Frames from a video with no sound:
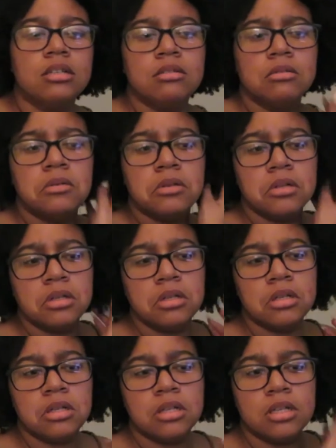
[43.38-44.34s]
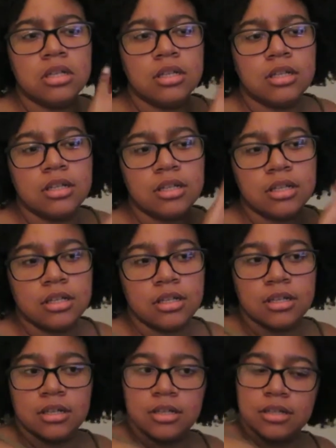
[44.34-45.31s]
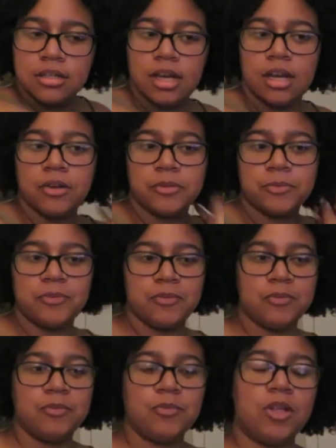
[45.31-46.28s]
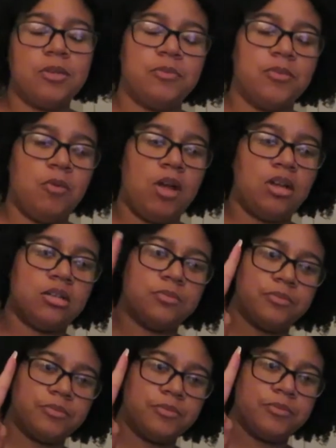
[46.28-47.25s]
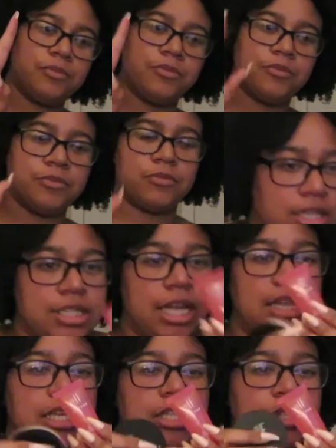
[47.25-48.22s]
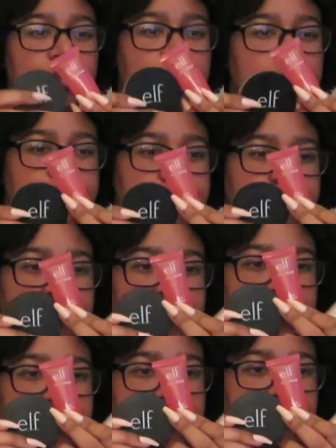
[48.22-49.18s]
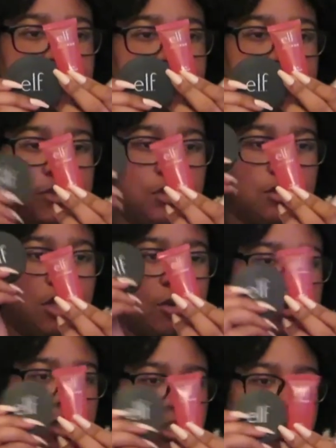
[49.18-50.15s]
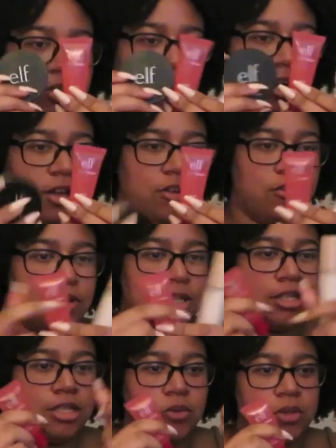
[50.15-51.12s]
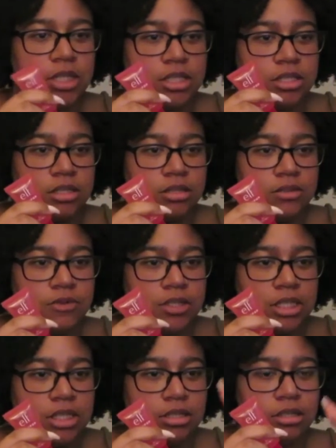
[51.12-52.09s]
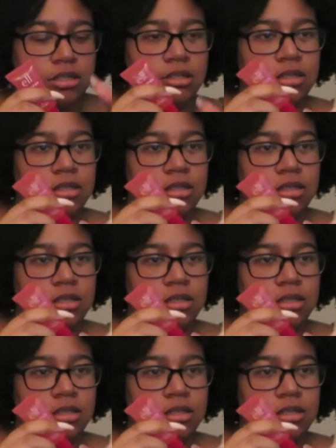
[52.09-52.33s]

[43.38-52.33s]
I said you got me into wear my natural hair. Oh, well, you're welcome. Is that these three? There, these two are e.l.f. and this one is Fenty.